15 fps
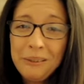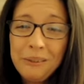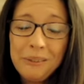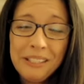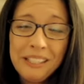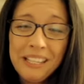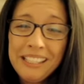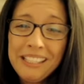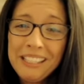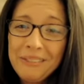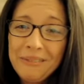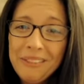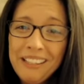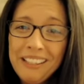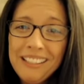who sends
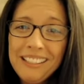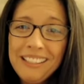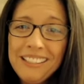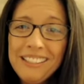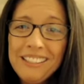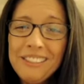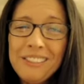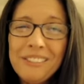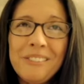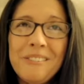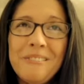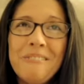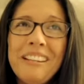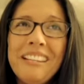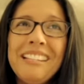me
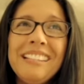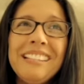sweet